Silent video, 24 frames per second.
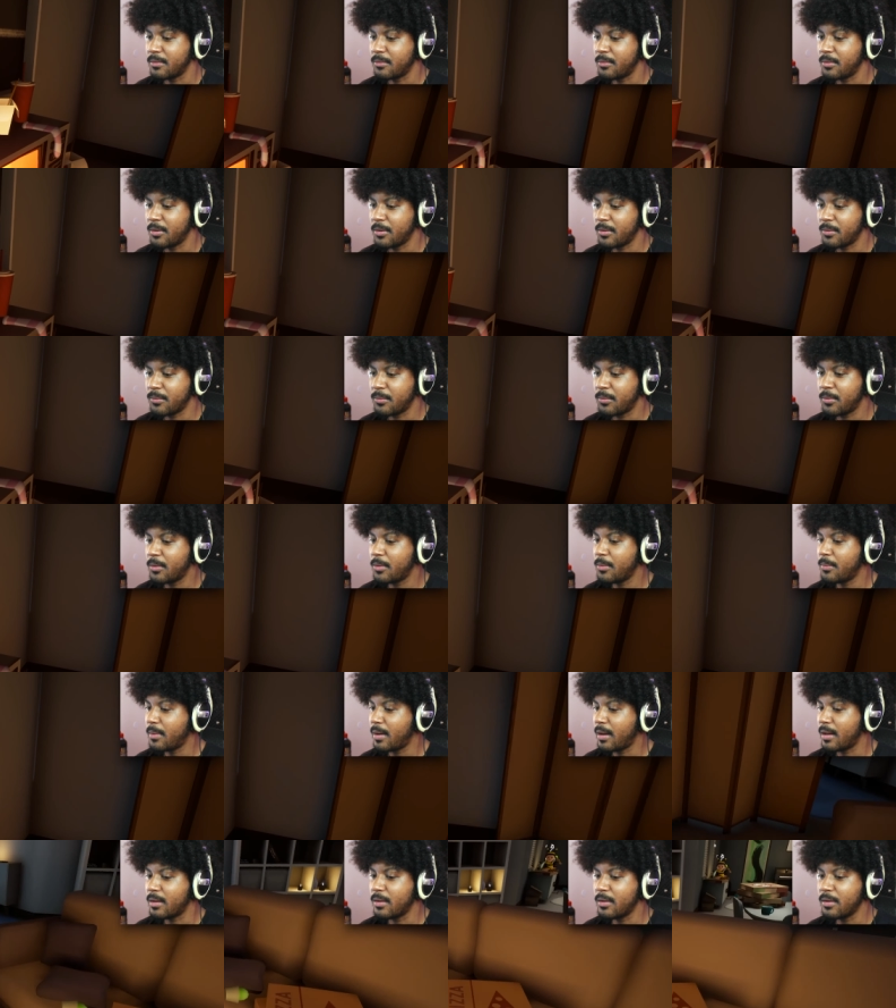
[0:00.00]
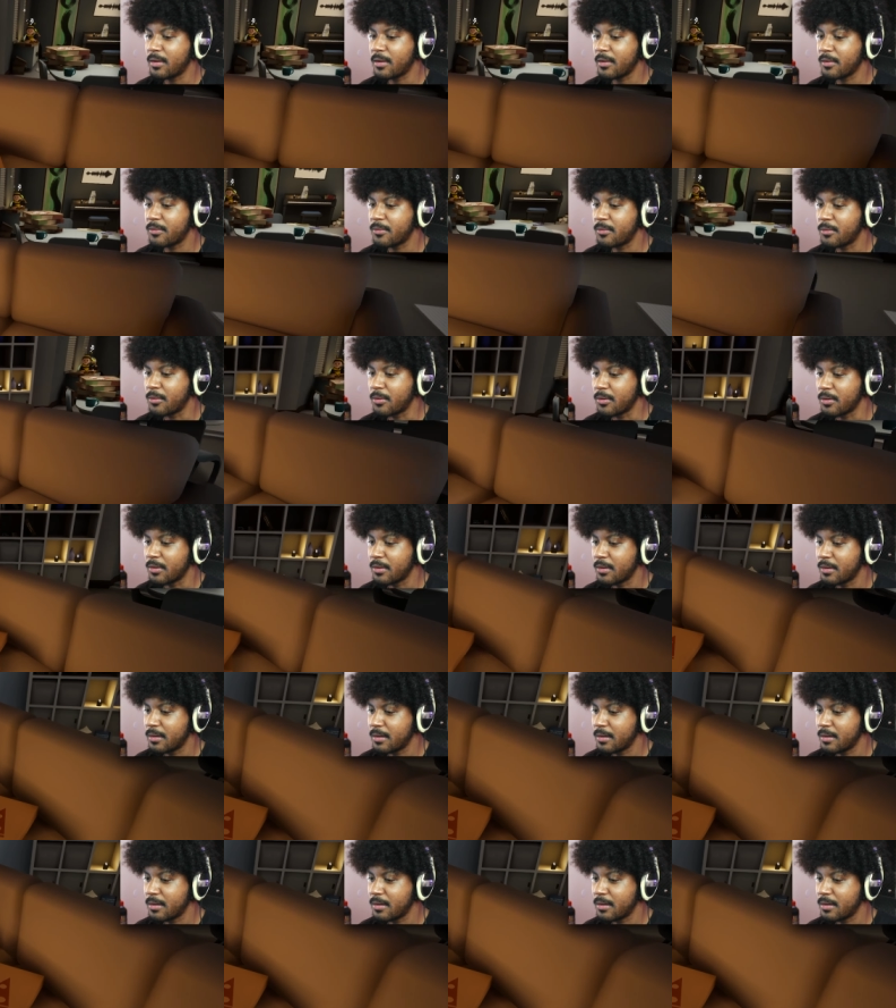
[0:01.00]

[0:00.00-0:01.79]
What what am I looking for?